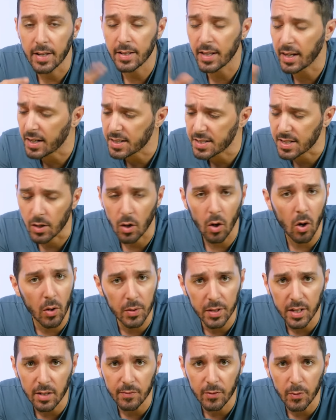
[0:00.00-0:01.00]
And like I said, all
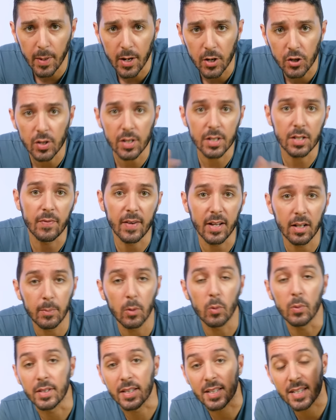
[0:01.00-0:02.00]
the information is
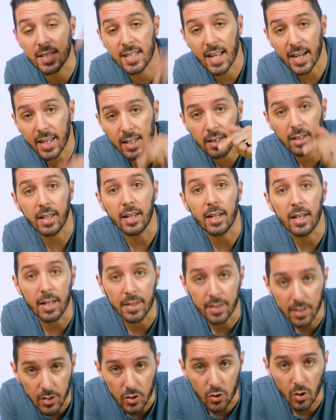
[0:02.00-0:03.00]
available with the second link
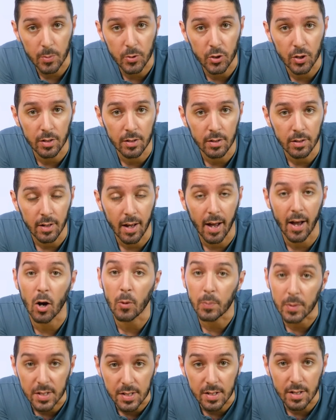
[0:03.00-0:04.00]
in the description. I
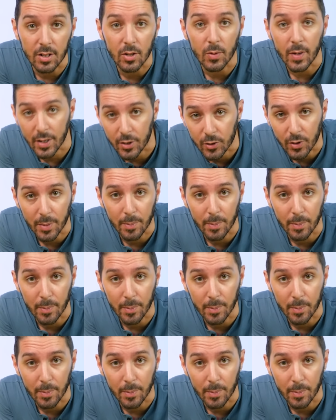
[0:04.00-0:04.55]
hope to see you in your